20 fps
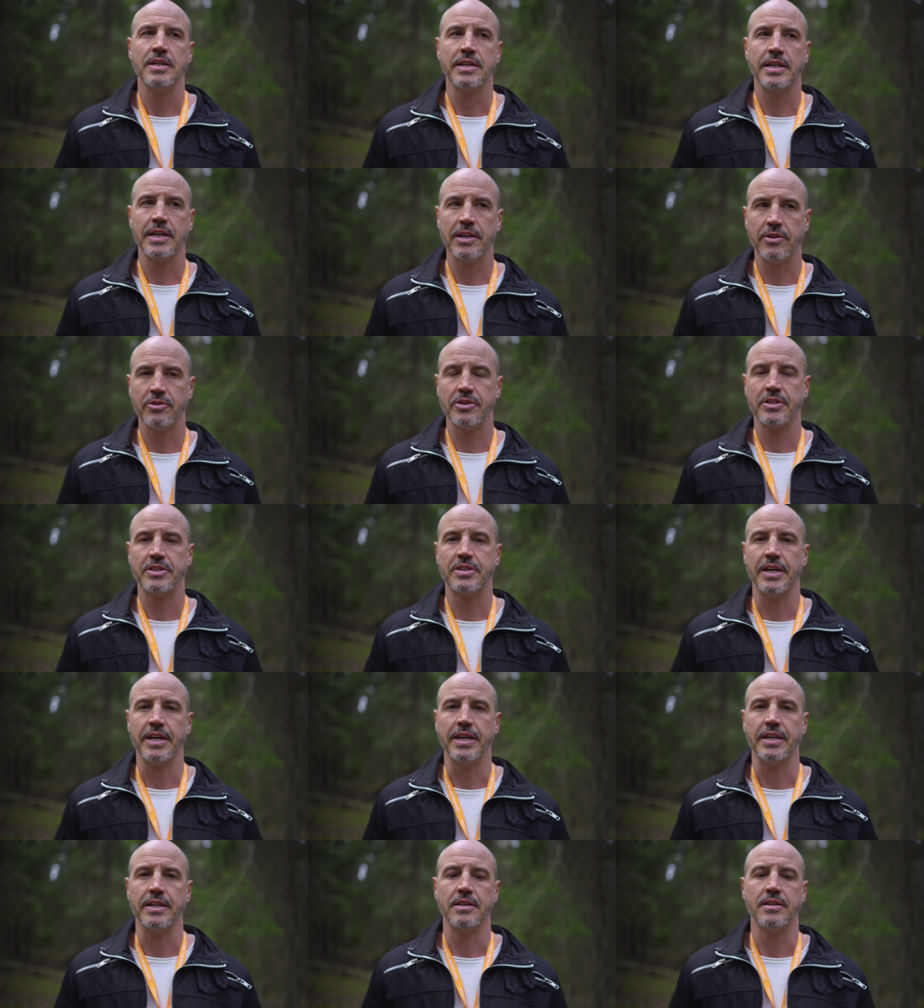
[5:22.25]

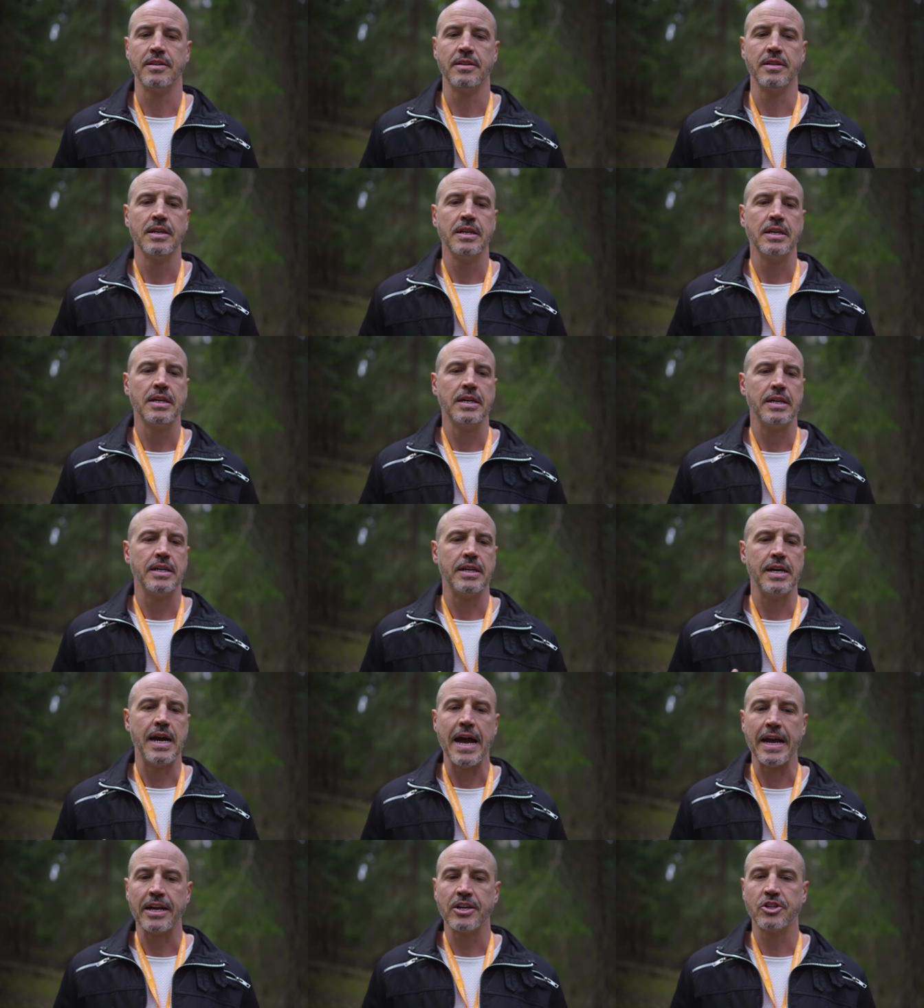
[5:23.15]
irritated,
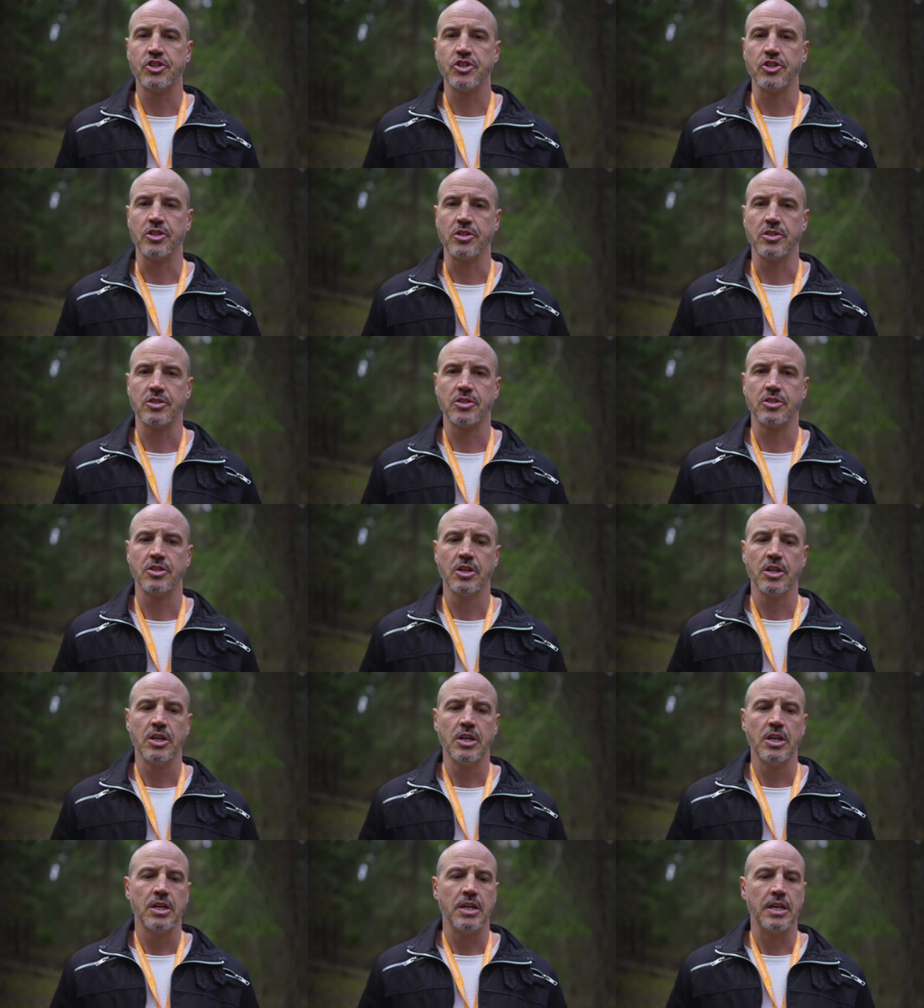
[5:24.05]
anxious,
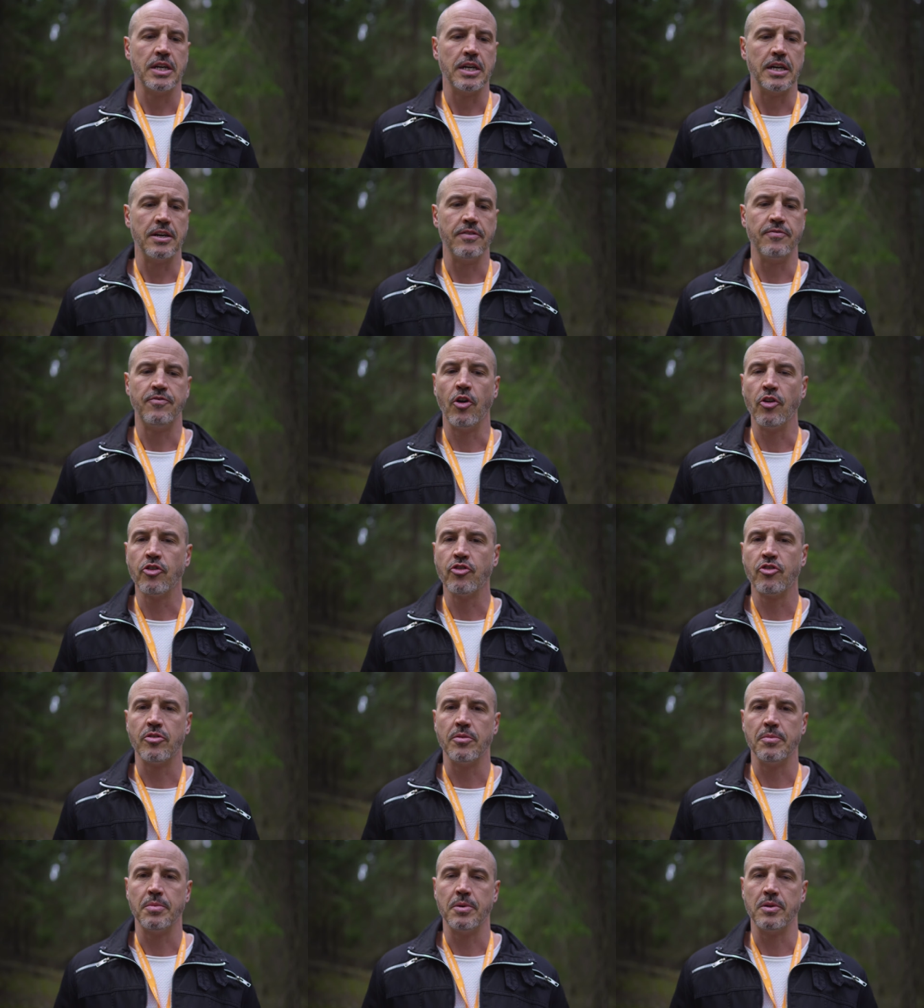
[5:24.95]
uh,
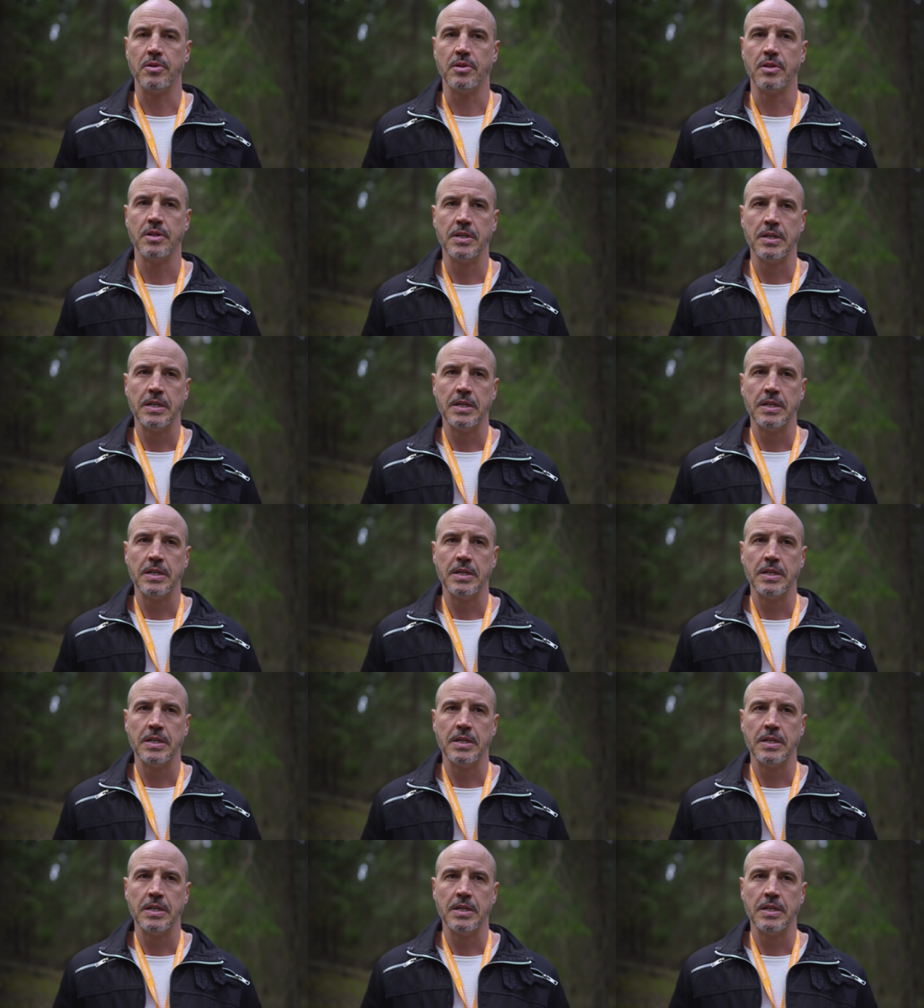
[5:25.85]
vulnerable.